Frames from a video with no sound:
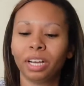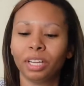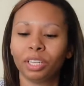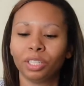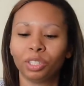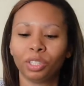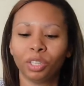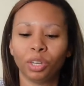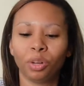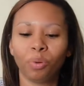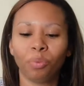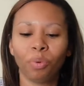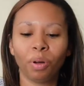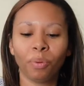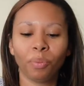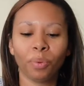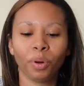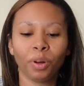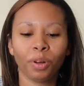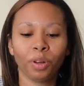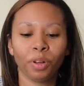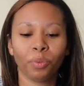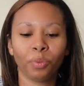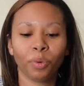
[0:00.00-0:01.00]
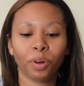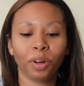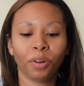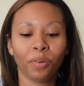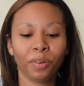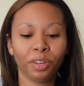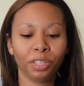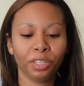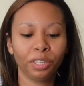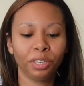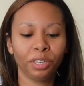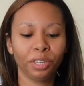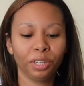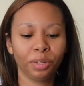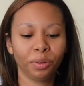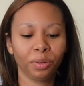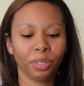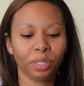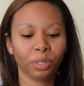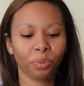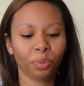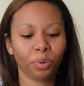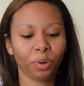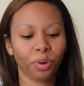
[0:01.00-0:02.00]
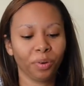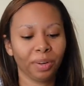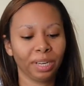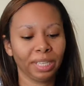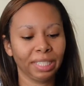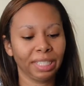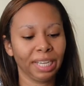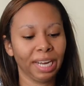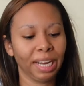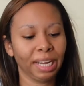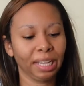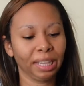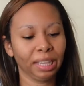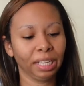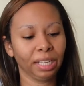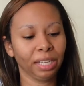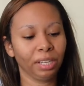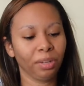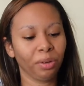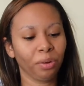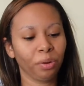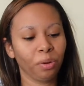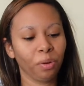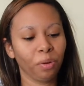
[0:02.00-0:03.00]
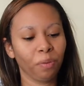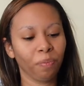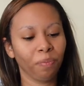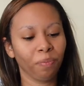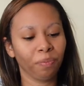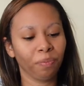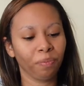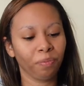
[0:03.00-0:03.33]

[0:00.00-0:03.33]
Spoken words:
So what we're going to do is we're going to take the little